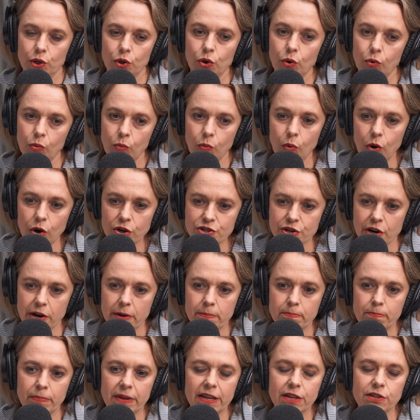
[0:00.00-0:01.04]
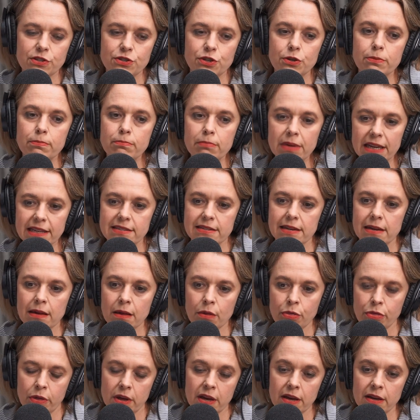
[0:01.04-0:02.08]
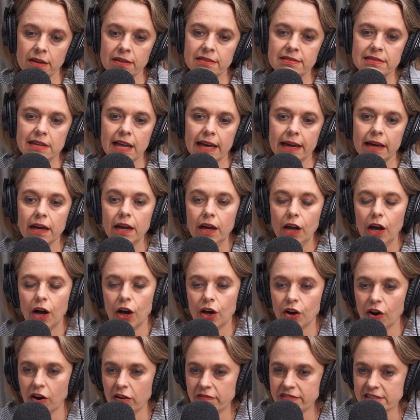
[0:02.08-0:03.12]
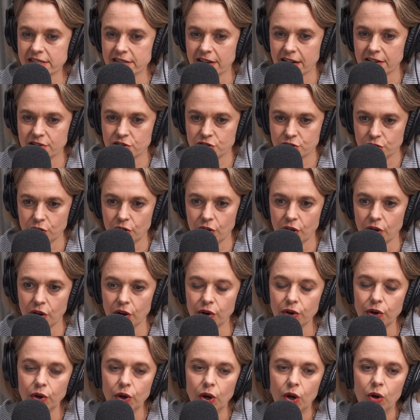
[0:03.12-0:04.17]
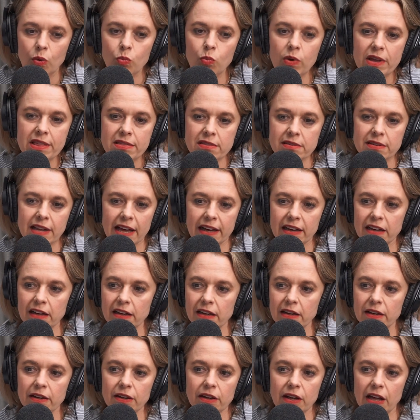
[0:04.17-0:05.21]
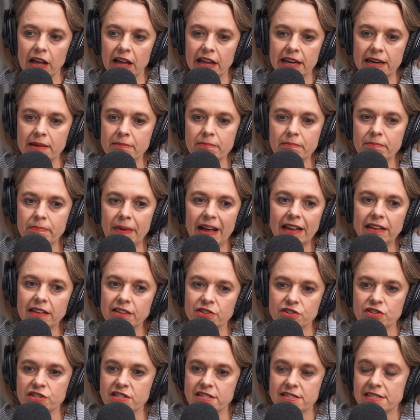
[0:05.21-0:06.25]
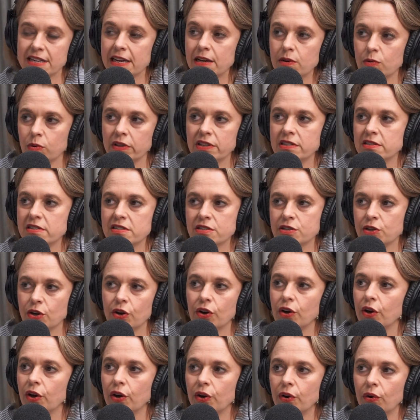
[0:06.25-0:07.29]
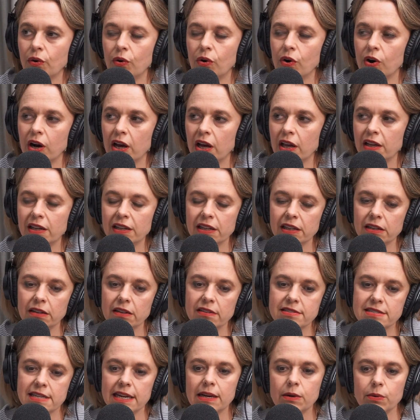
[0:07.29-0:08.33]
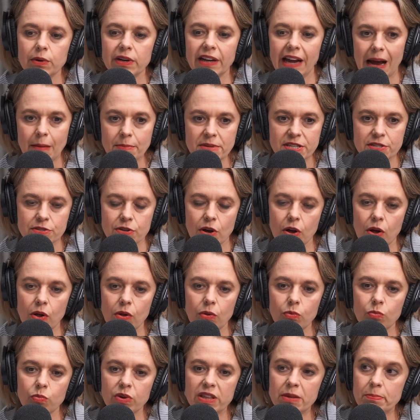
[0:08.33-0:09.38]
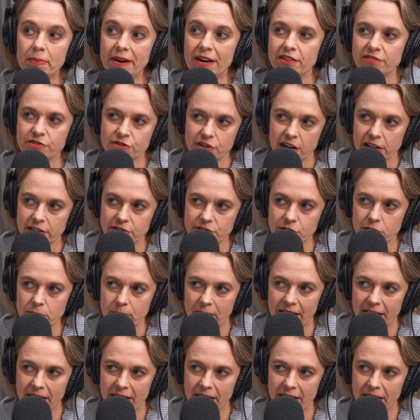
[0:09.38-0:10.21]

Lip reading: your wardrobe because you're mixing things like an oversized shirt with like an embellished sequin skirt or a little sequin camisole with a pair of tracksuit